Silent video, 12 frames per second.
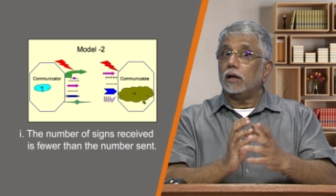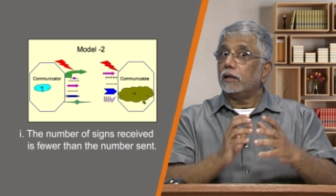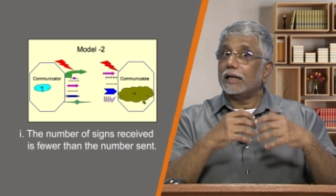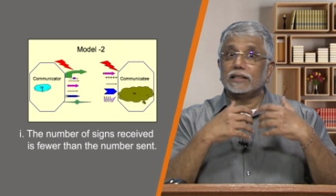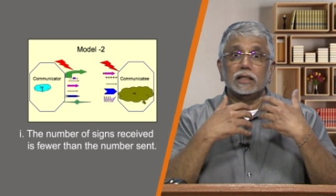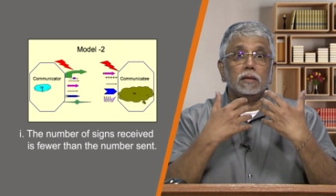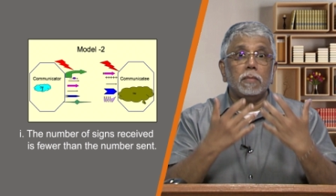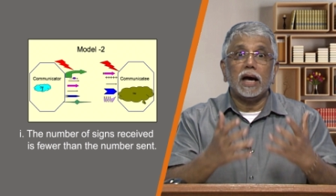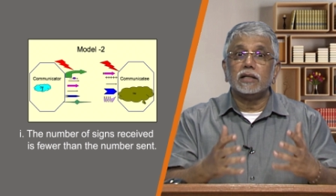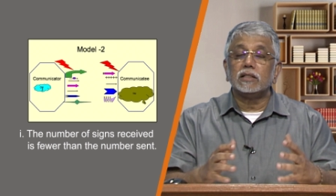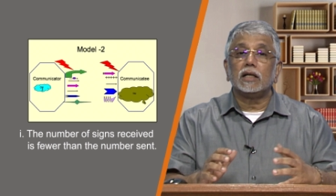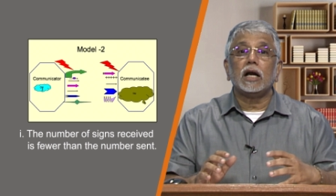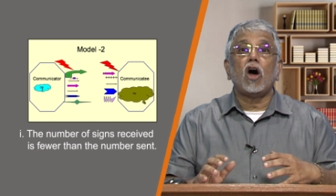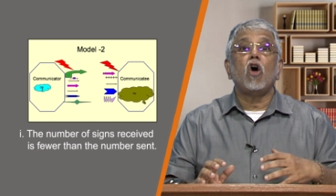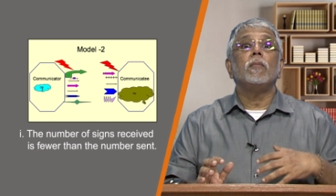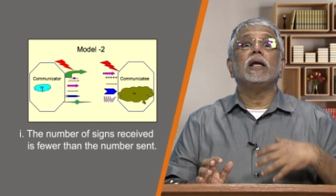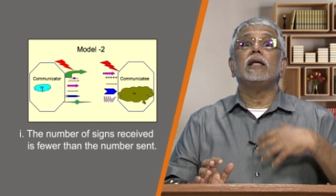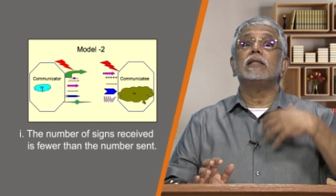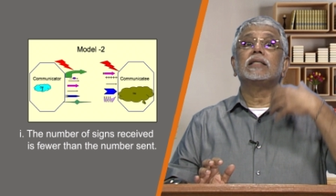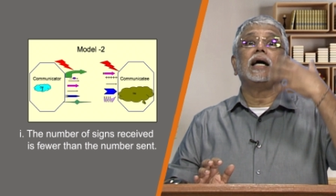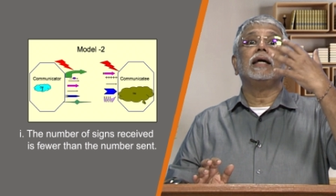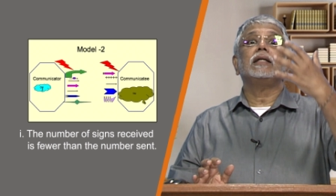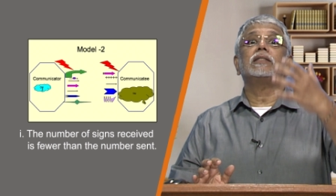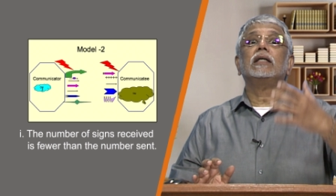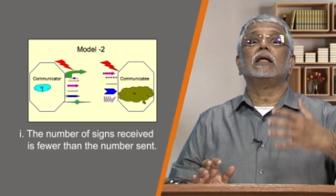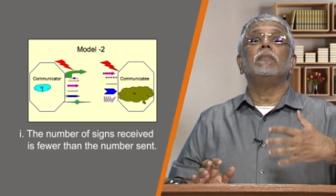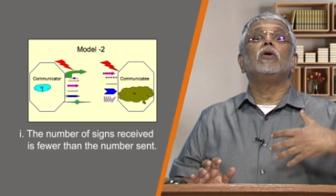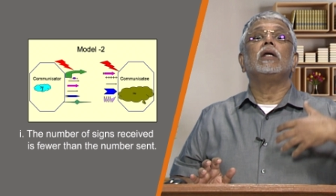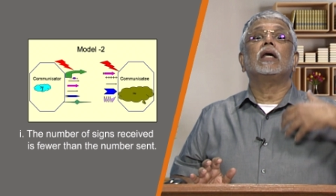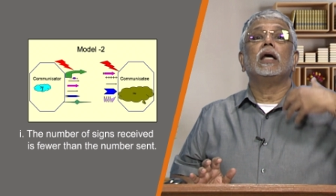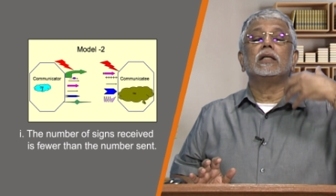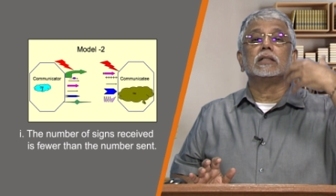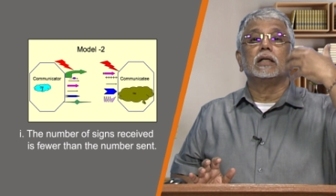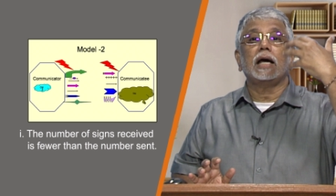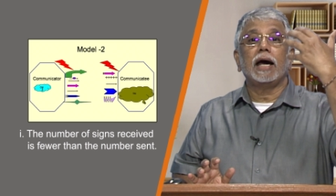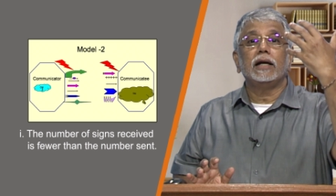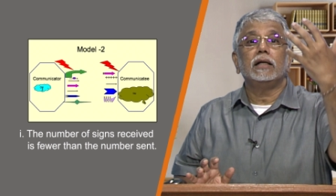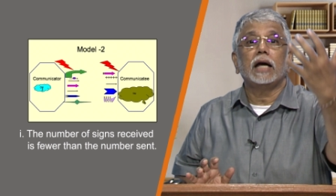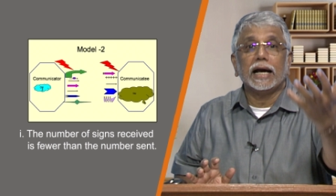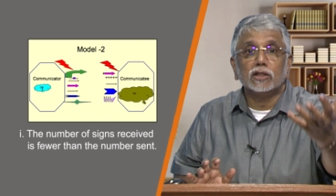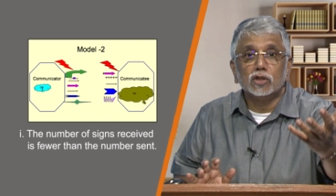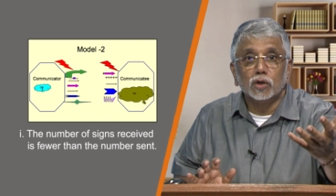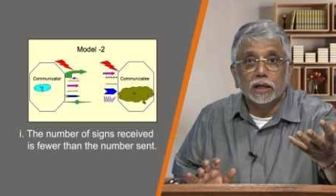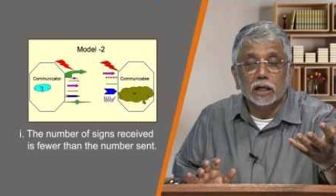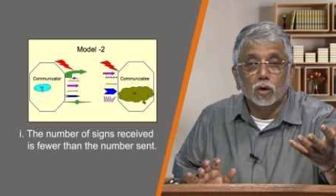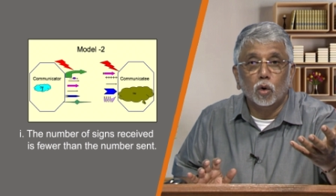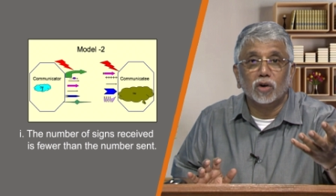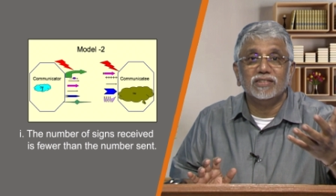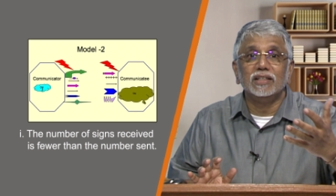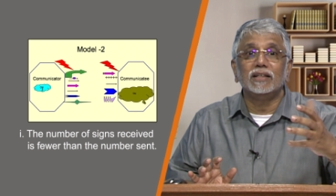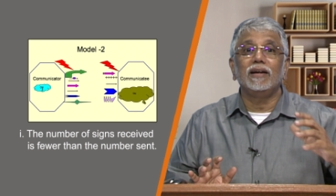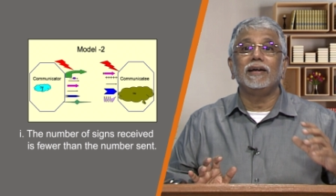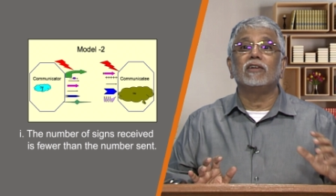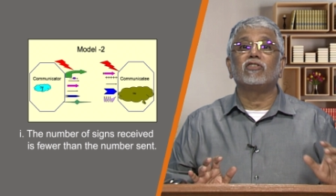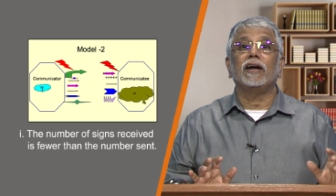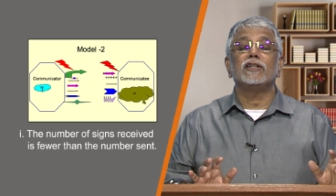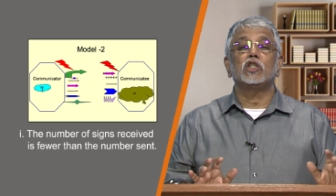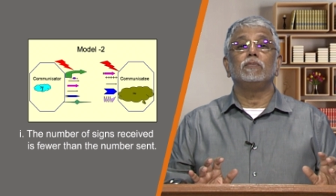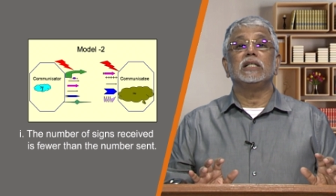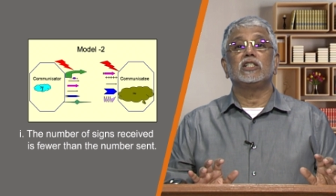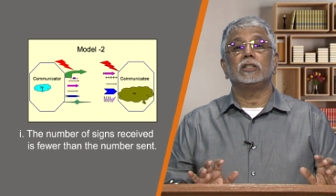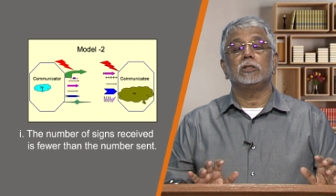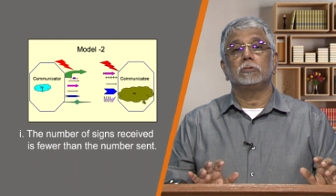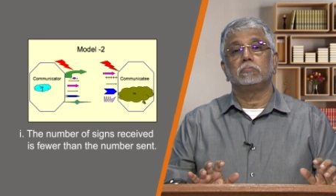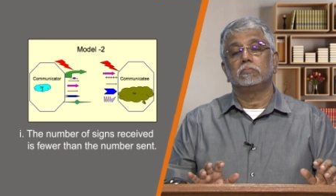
Does not matter how many signs the communicator had actually originally transmitted.